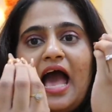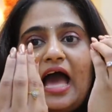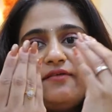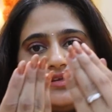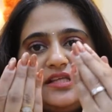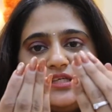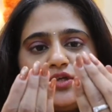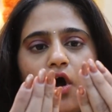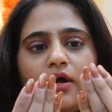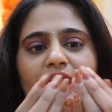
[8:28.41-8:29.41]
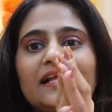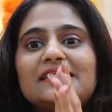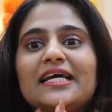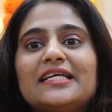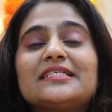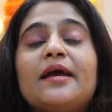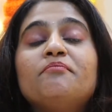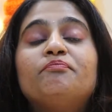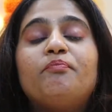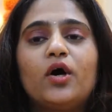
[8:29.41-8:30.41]
and with these long nails it is
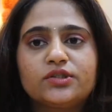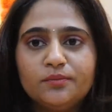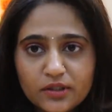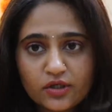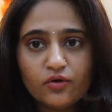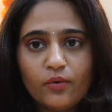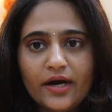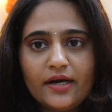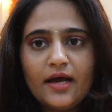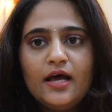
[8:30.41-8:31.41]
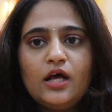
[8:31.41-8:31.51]
impossible to do it